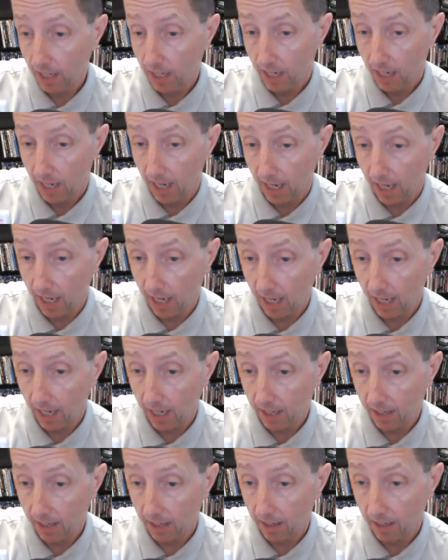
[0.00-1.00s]

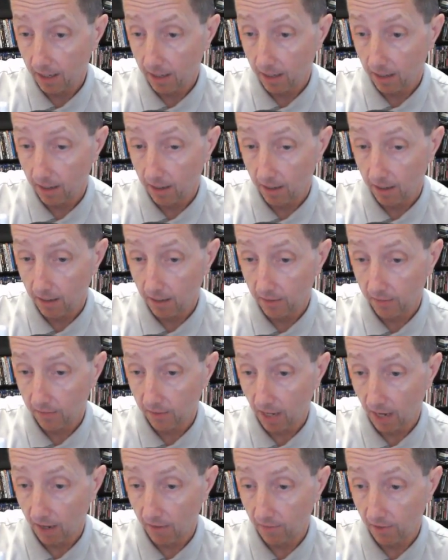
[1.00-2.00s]
And it's
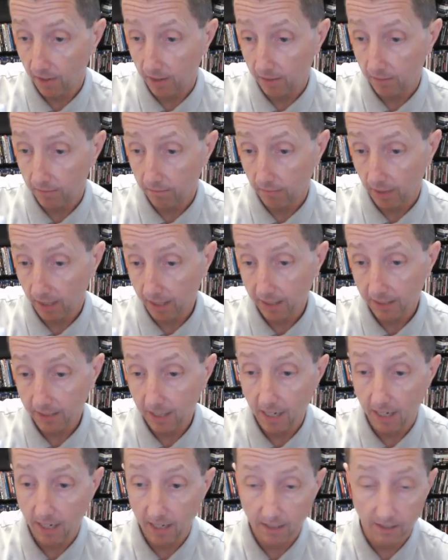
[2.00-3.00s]
kind of like I
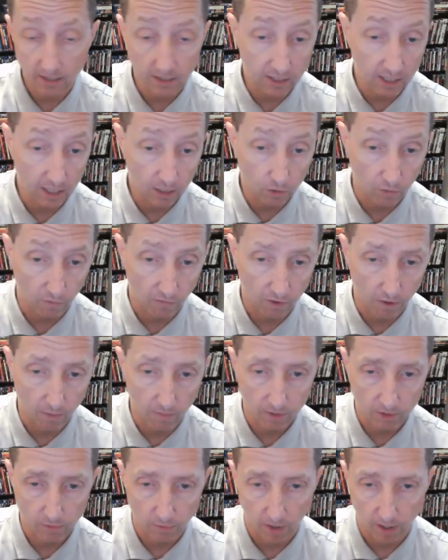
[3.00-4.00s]
said, an existential
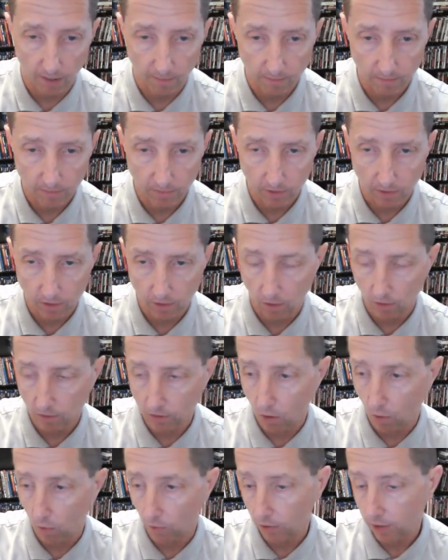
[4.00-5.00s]
film is what I'm
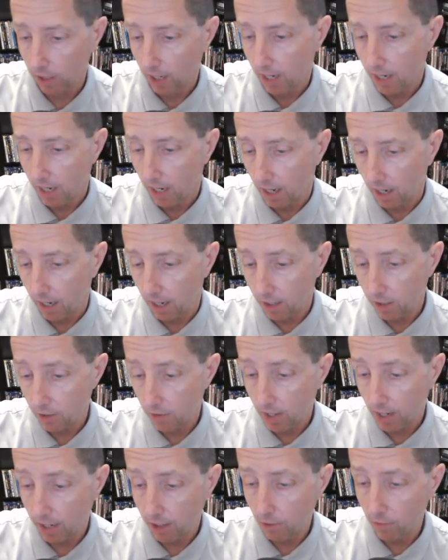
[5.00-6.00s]
told. You
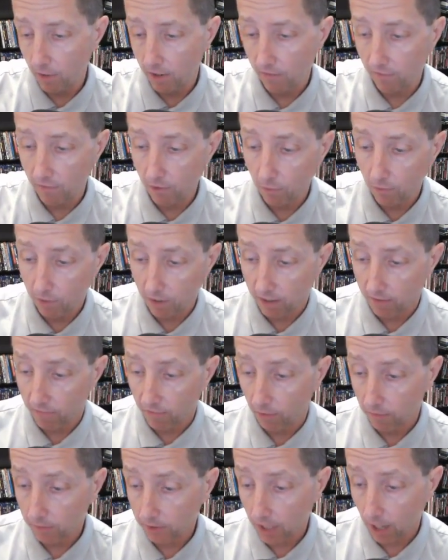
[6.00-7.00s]
get a new interview with the
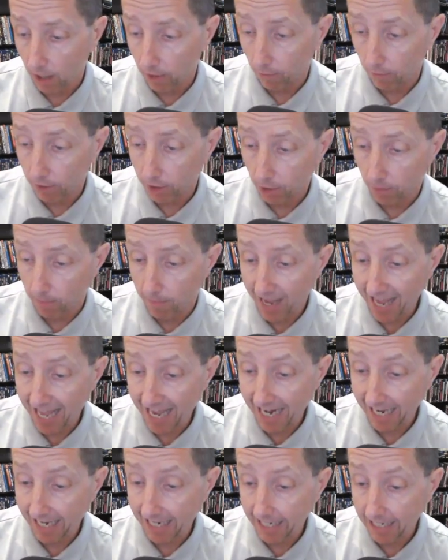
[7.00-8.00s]
film scholar Richard
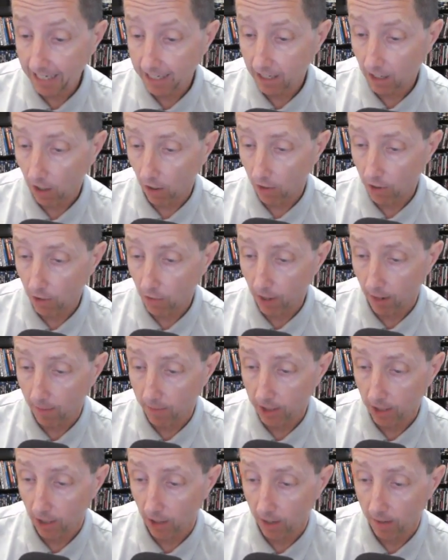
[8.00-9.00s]
Penna, audio
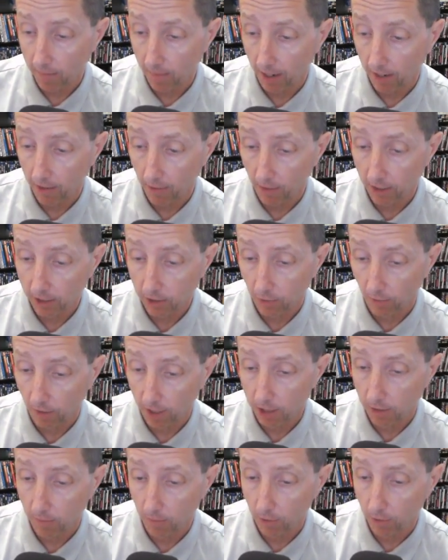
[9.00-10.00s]
commentary by the
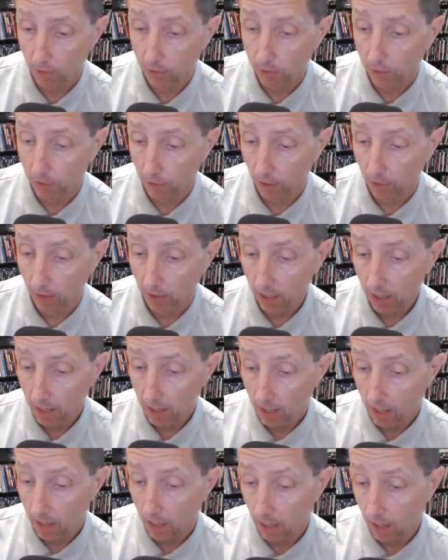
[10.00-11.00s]
restoration producer,
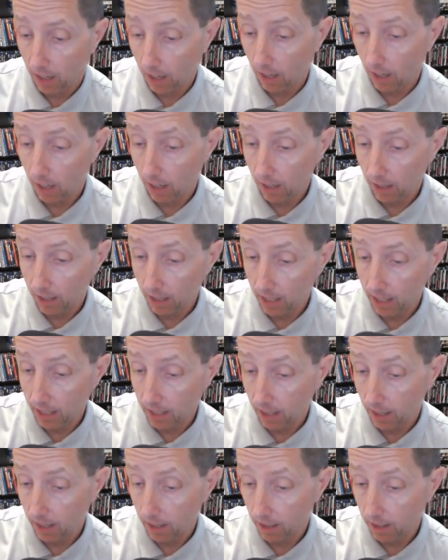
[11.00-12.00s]

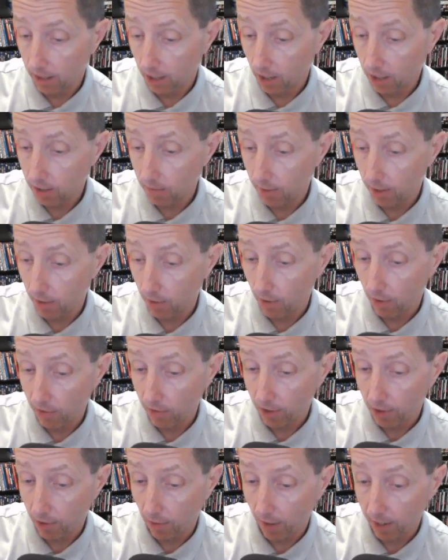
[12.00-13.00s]
a documentary on
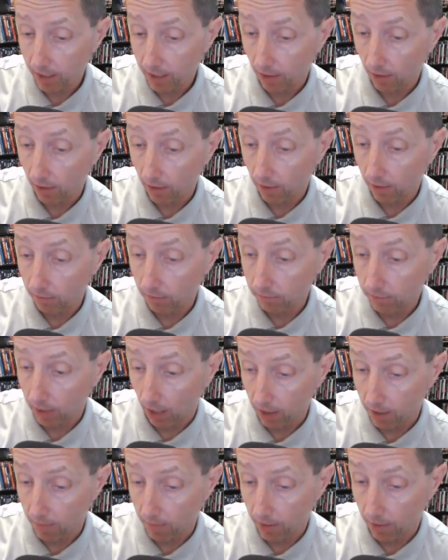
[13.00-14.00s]
the director,
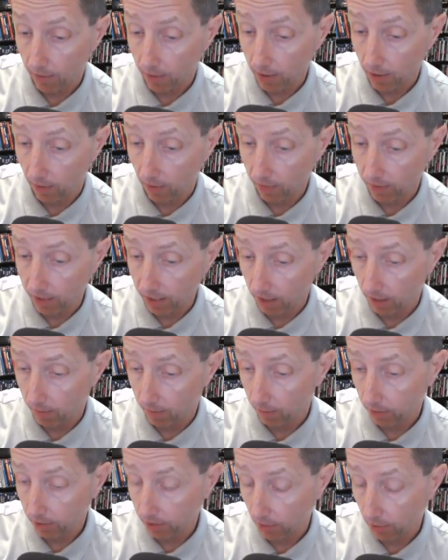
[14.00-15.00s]
documentary on the
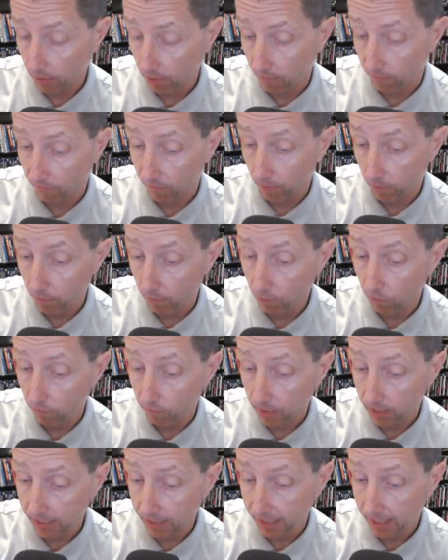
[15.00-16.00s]
Brazilian film
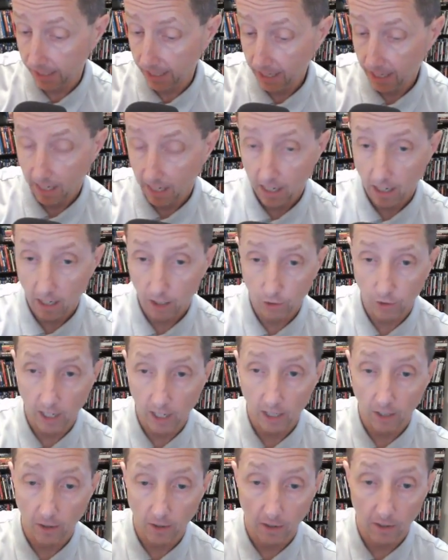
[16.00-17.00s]
movement, a
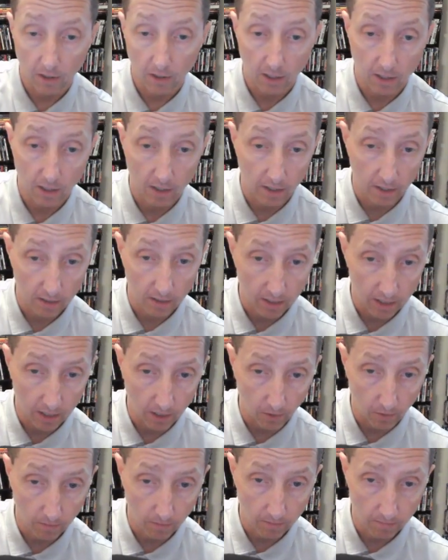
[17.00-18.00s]
trailer,
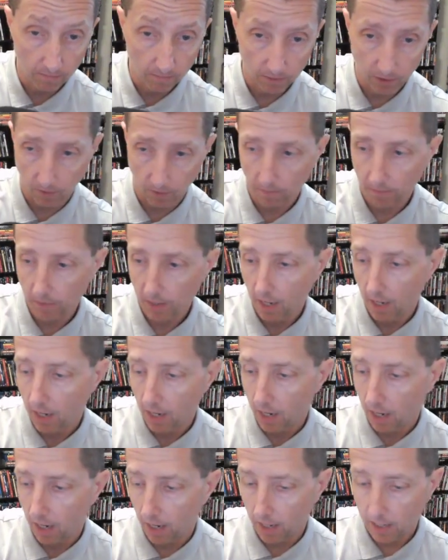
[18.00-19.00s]
So,
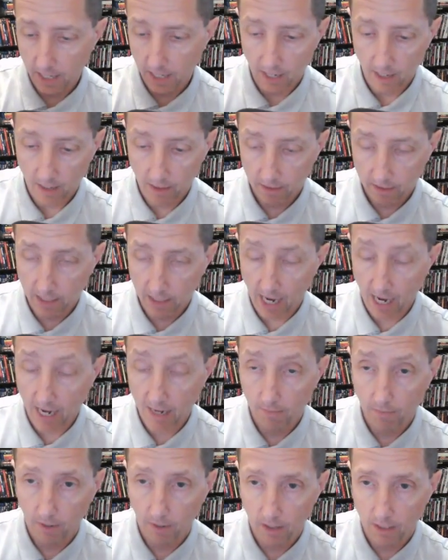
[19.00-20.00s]

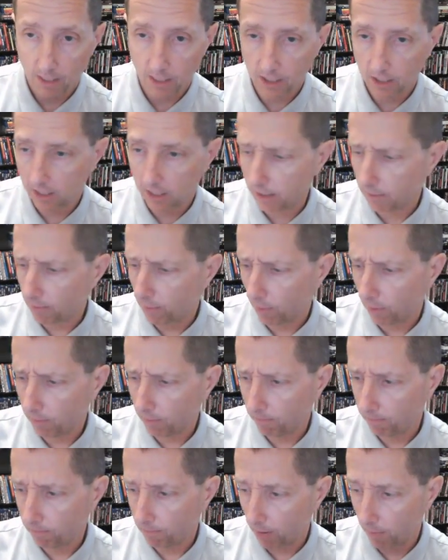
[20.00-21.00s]
time just didn't
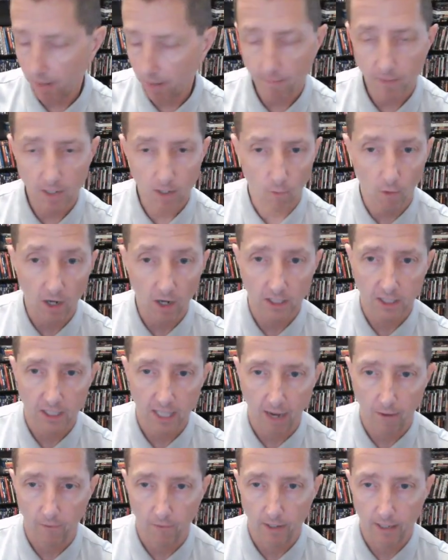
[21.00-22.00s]
permit me to watch that one